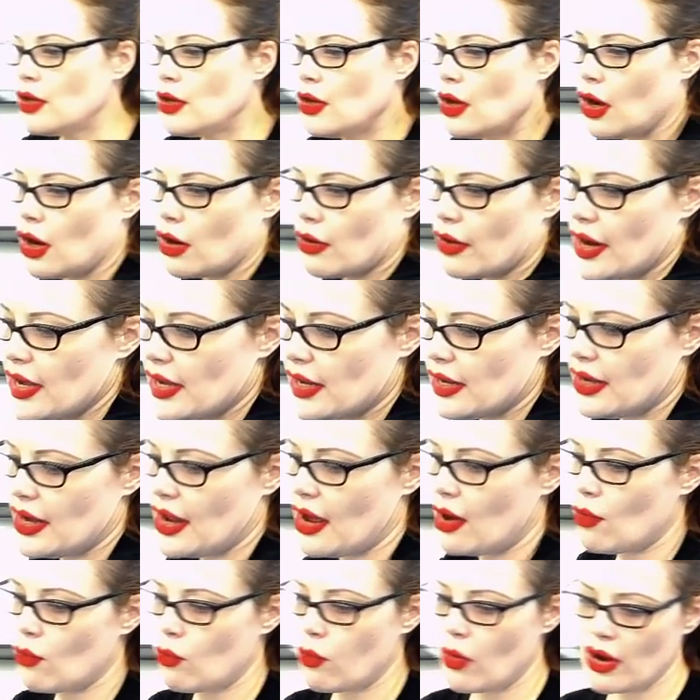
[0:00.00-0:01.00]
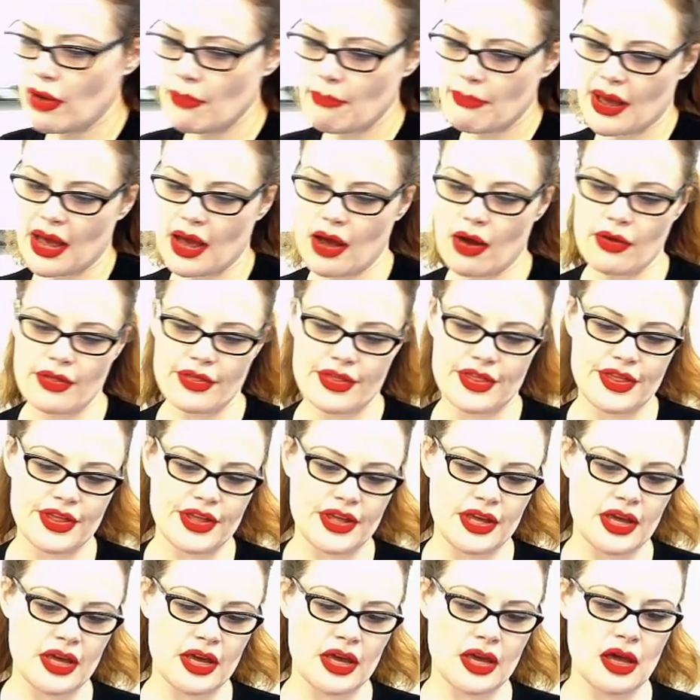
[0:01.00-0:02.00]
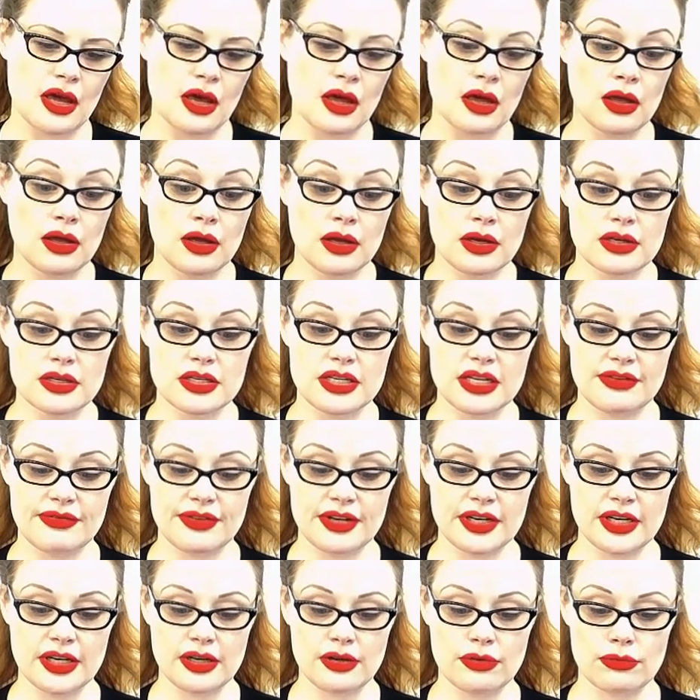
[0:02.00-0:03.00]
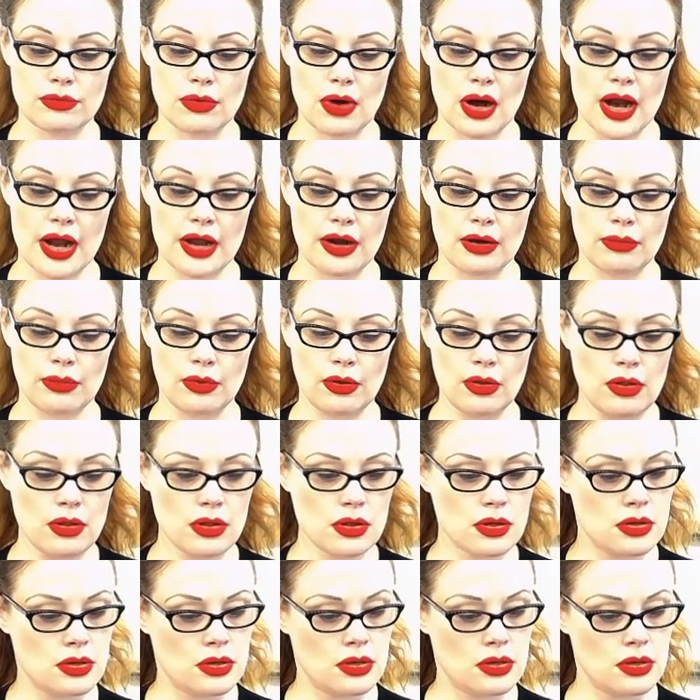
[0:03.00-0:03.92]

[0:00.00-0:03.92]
All right, and now what about the DVD writable?